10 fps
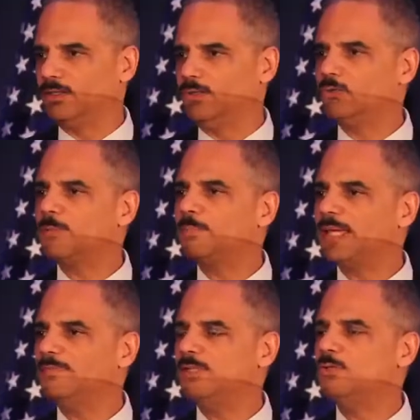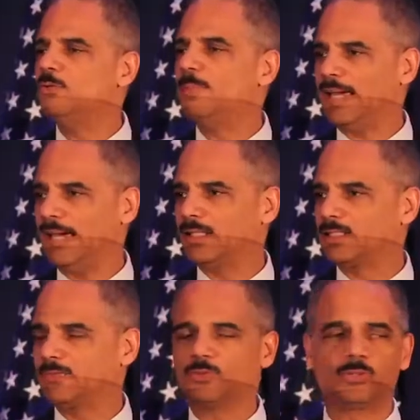You are paving new
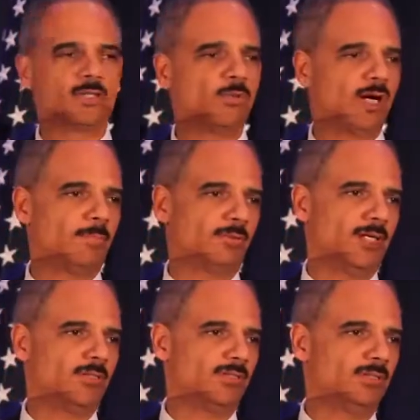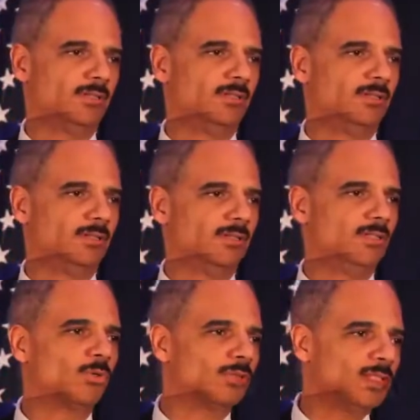paths for cooperation.
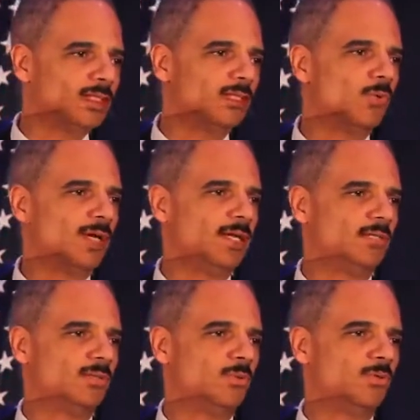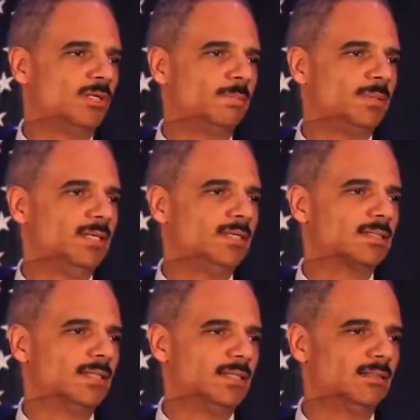You are leading the way toward
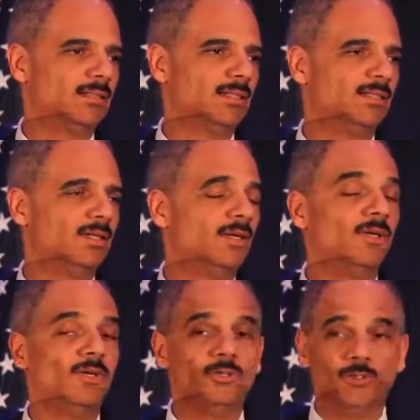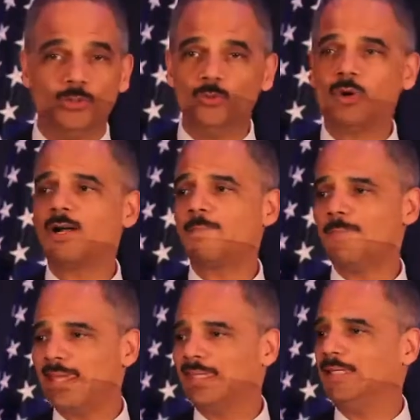peace and healing. You are
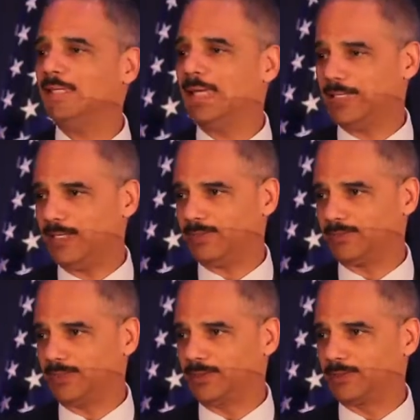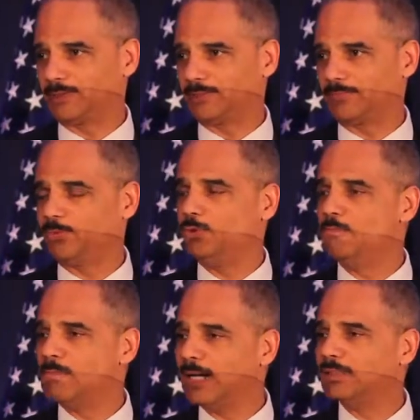making a difference. You
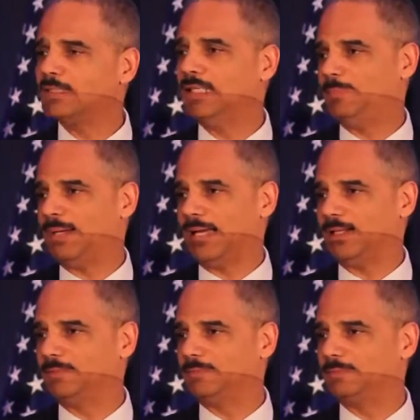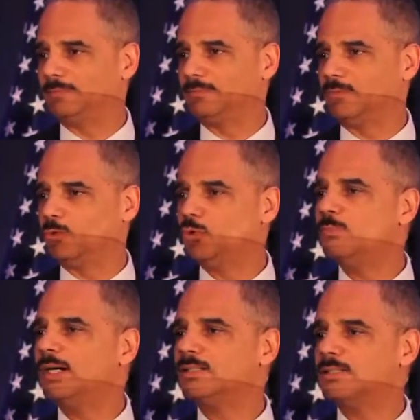must keep at it. Too
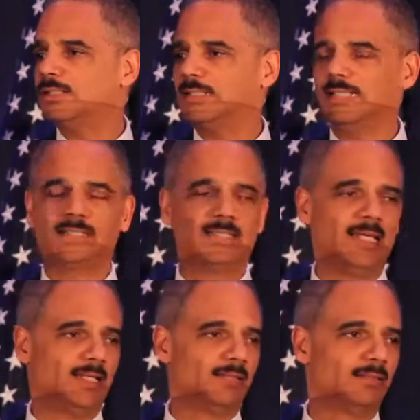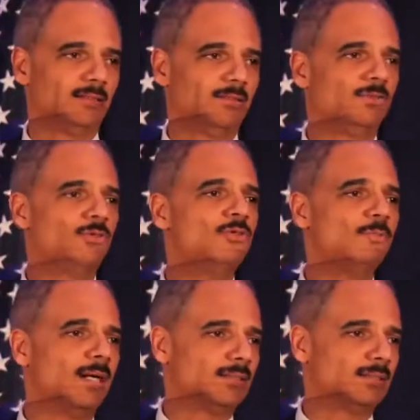much is at stake. Too
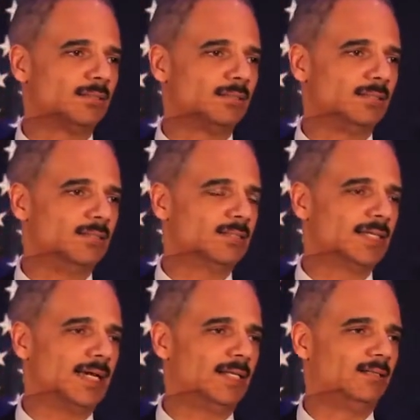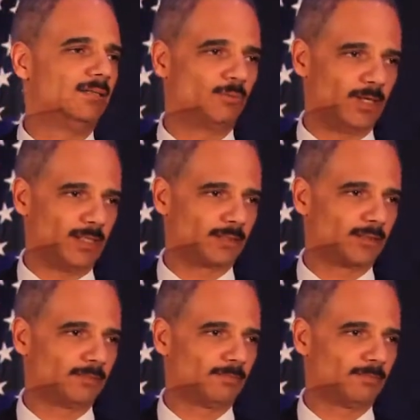much is at risk.